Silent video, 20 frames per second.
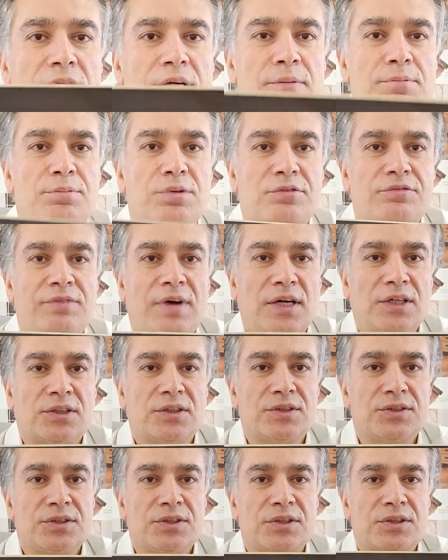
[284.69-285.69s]

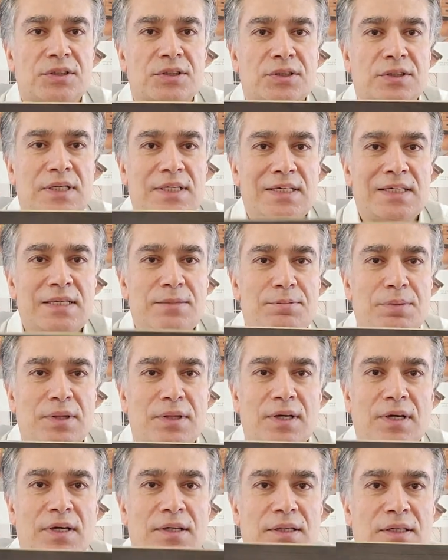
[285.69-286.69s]
imperfections, they keep it
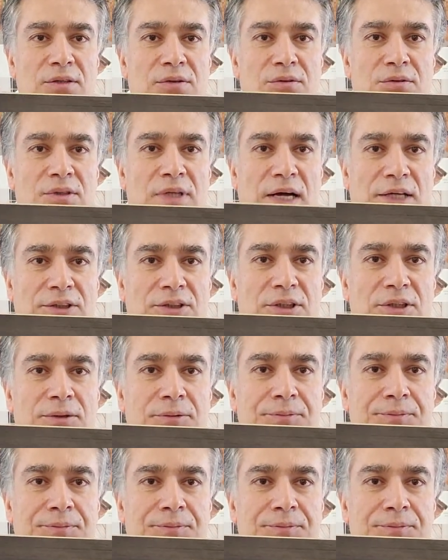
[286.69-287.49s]
there, they don't touch it.